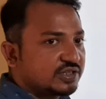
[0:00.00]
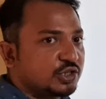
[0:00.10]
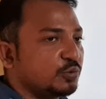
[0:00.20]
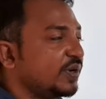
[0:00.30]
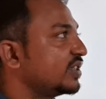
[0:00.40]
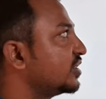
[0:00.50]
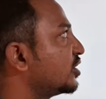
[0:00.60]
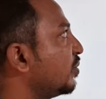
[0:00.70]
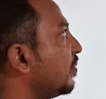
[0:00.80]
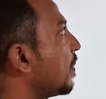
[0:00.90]
is cubic
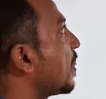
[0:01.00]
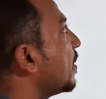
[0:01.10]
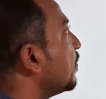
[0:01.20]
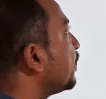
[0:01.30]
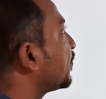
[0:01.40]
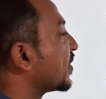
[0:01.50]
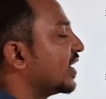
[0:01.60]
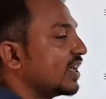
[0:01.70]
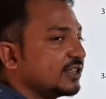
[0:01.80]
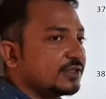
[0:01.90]
system,
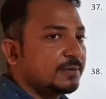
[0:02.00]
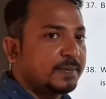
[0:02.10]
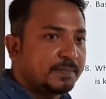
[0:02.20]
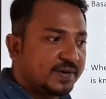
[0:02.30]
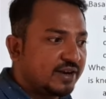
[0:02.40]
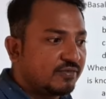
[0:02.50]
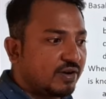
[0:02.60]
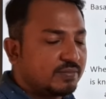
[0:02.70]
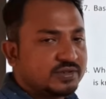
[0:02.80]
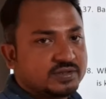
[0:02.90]
it has 15
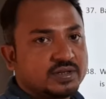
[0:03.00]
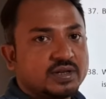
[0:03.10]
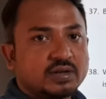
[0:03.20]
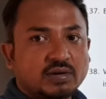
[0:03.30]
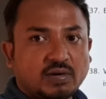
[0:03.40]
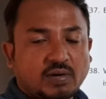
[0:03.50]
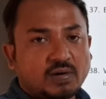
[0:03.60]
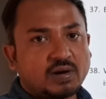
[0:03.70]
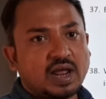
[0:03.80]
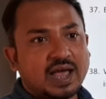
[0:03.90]
forms.
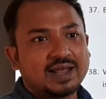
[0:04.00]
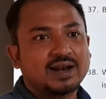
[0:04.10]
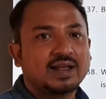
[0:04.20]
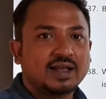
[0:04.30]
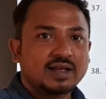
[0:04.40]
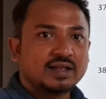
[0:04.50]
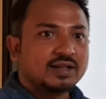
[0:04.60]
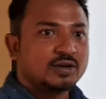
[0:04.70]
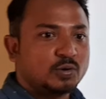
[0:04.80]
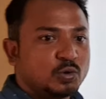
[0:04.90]
All are
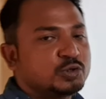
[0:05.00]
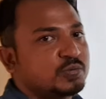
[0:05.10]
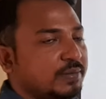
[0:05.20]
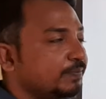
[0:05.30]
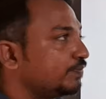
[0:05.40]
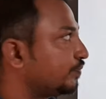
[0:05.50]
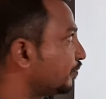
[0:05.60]
closed form.